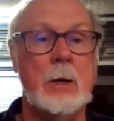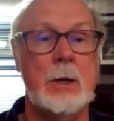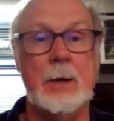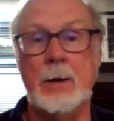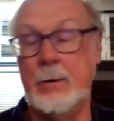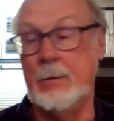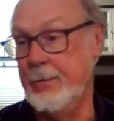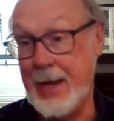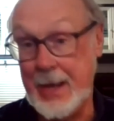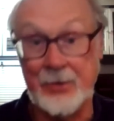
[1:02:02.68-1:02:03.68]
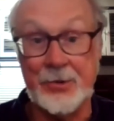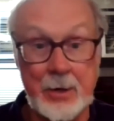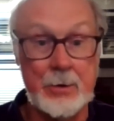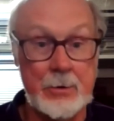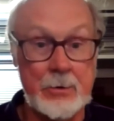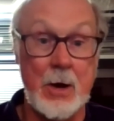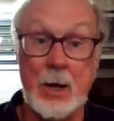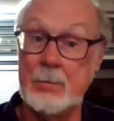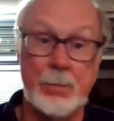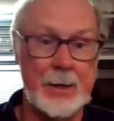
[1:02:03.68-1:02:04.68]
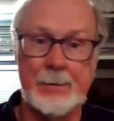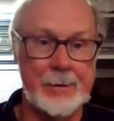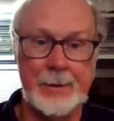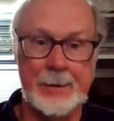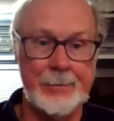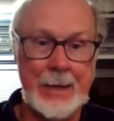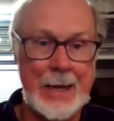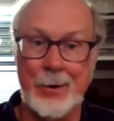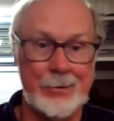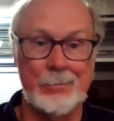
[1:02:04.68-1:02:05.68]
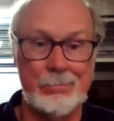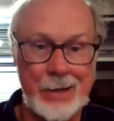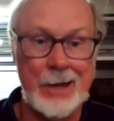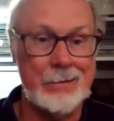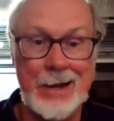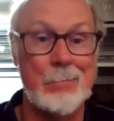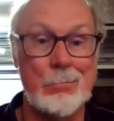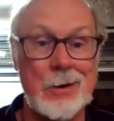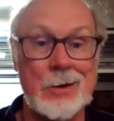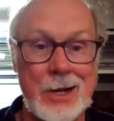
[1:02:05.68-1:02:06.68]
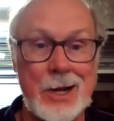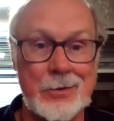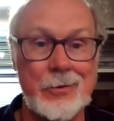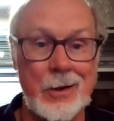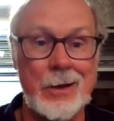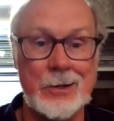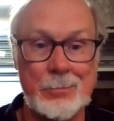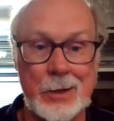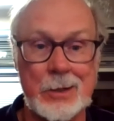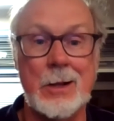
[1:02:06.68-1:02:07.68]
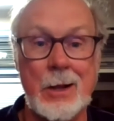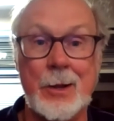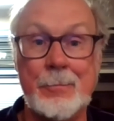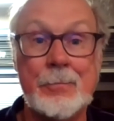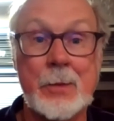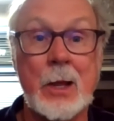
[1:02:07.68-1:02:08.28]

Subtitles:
That is another talk, but that's not Burnside's fault, that's McClellan.